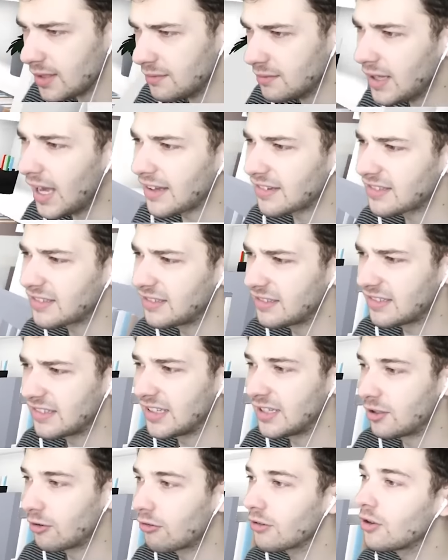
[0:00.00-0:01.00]
Yes, you
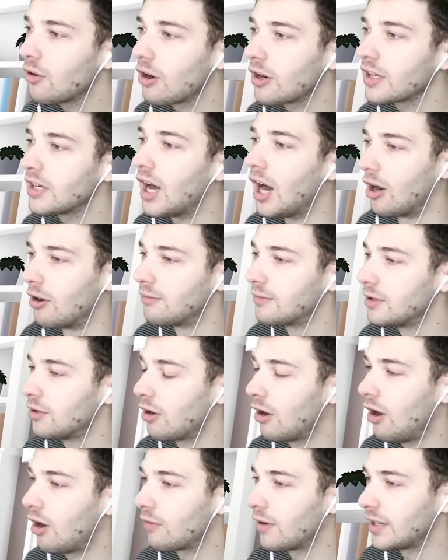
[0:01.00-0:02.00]
see, you, you already know.
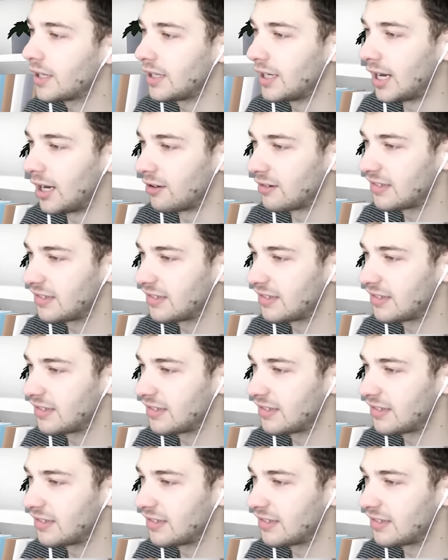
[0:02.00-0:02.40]
You already know.